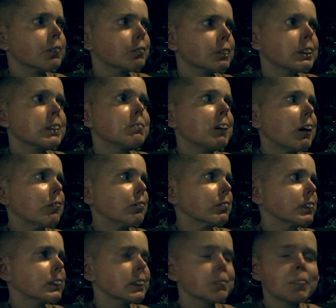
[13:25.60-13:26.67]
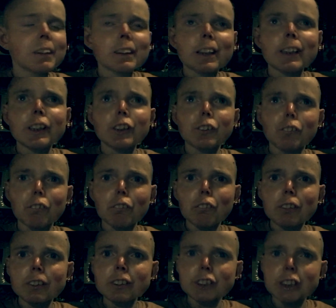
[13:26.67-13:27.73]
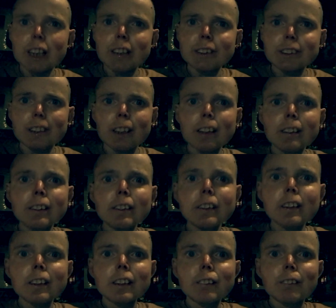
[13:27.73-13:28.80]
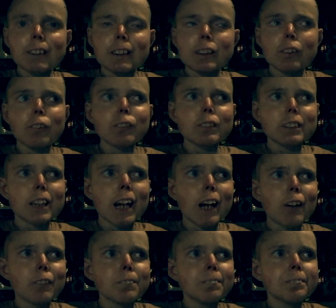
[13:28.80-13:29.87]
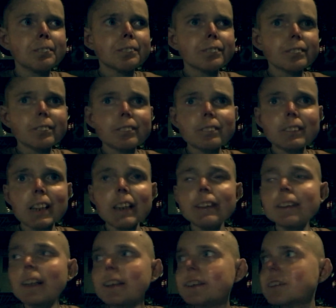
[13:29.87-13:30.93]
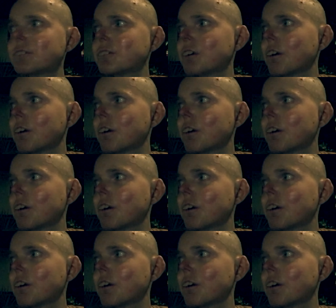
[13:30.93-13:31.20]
which apparently is a bit like York and Chester, quite an old town. And then you've